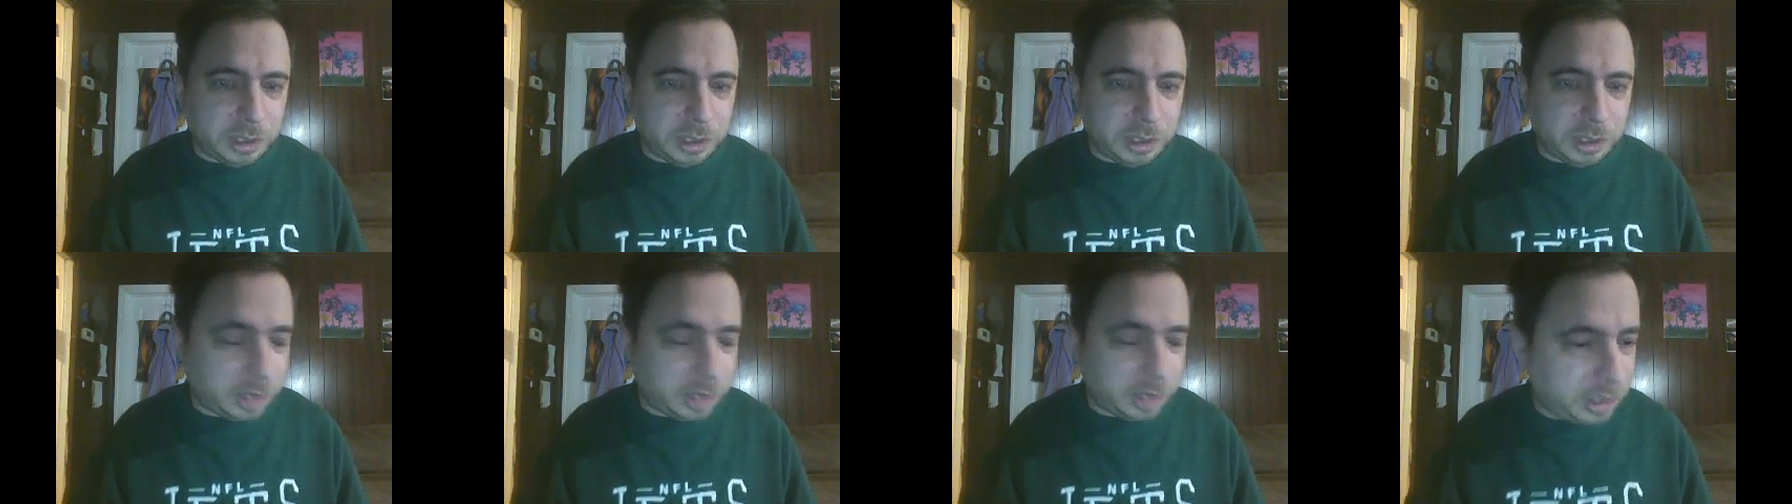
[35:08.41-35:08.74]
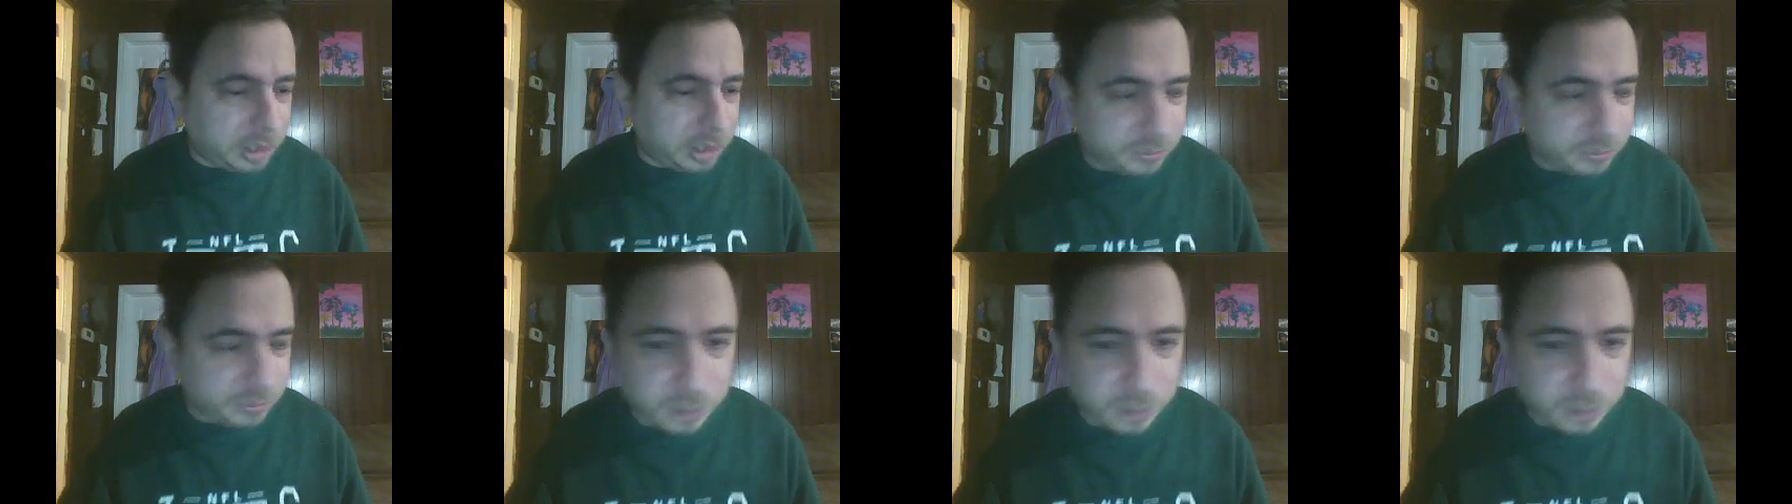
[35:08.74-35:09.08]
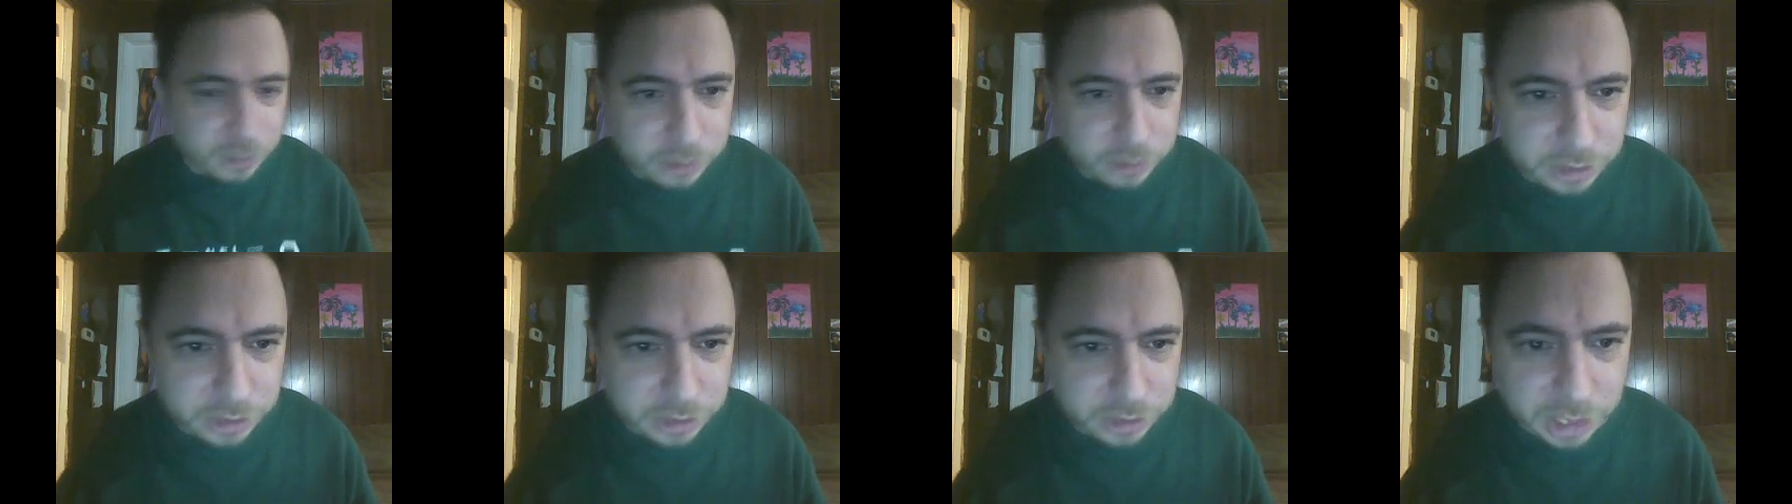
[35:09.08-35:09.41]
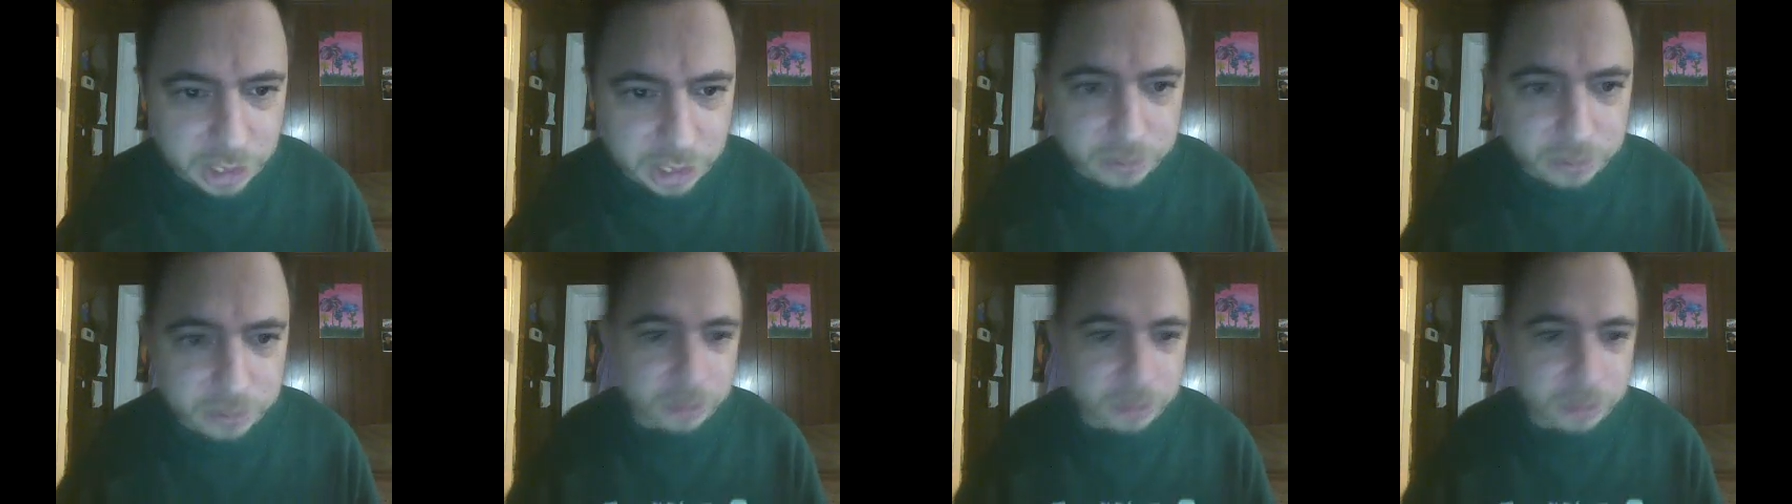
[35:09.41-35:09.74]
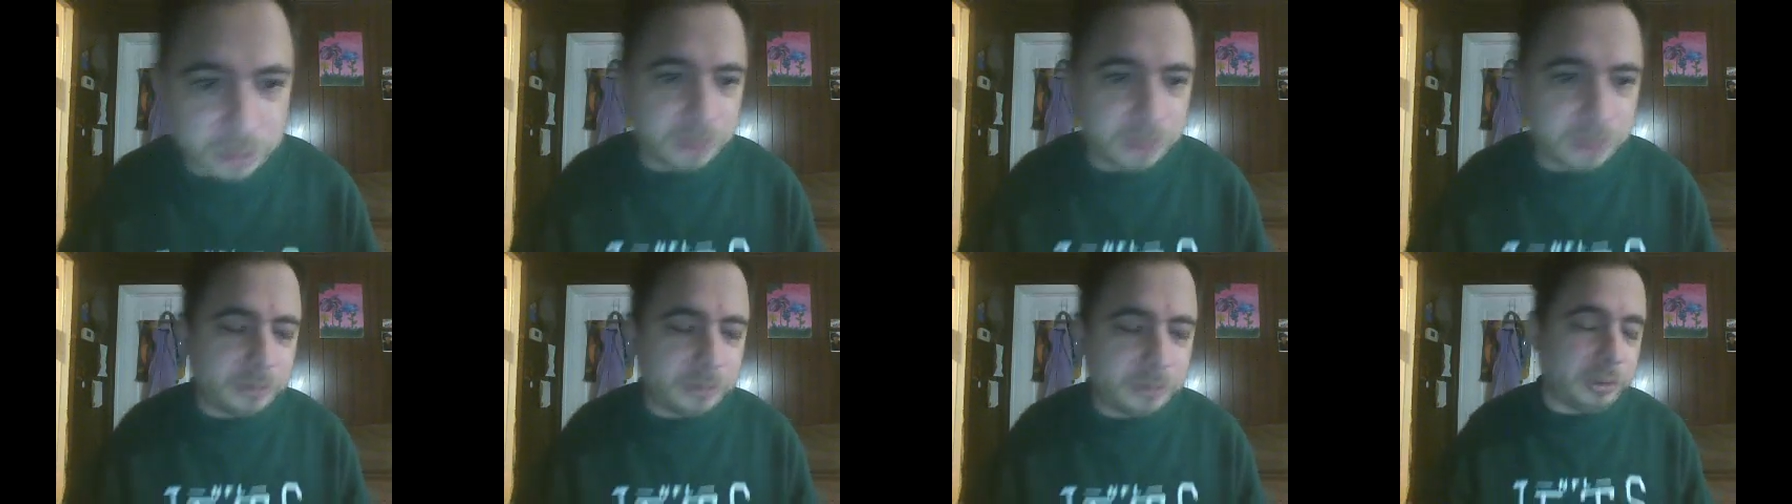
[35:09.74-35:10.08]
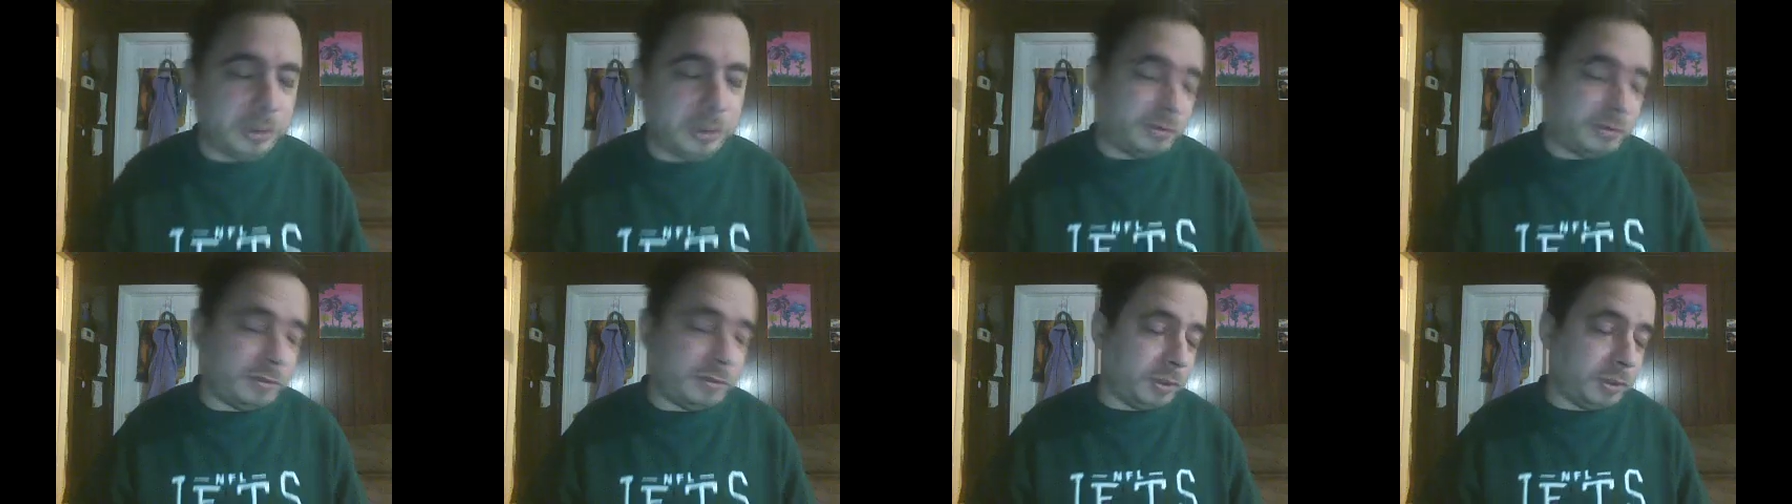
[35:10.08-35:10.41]
Uh, like their first encounter, or
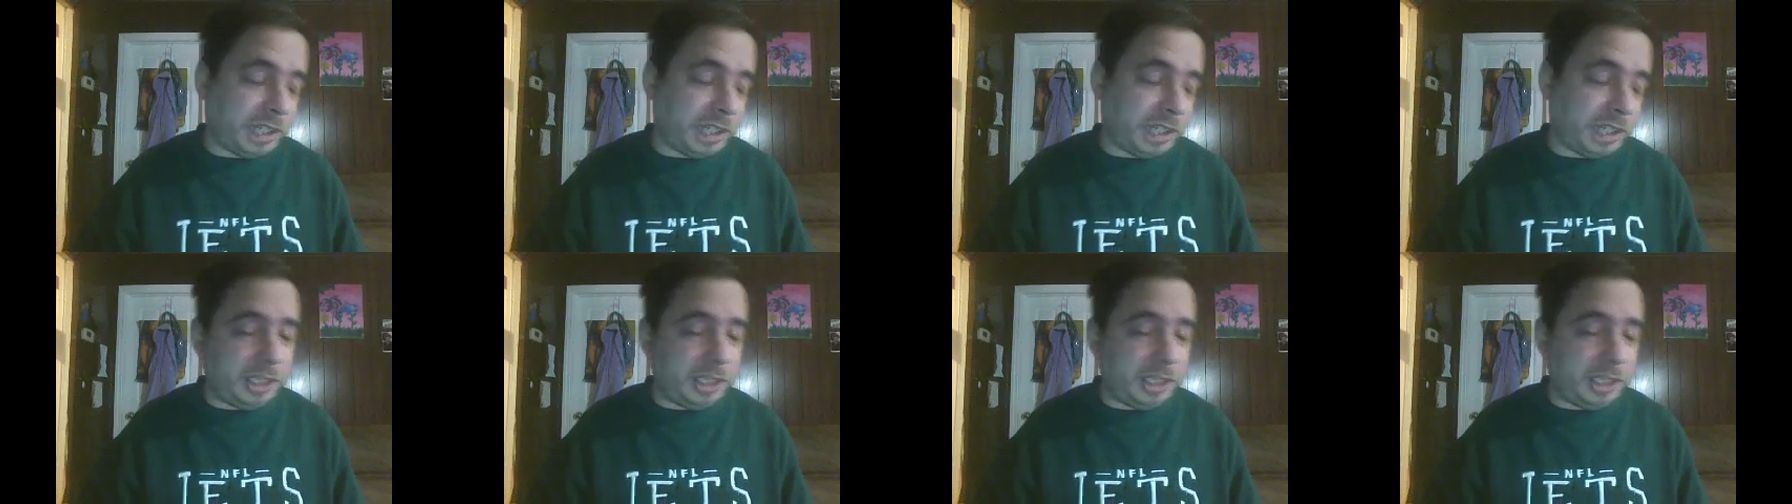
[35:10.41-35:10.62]
the first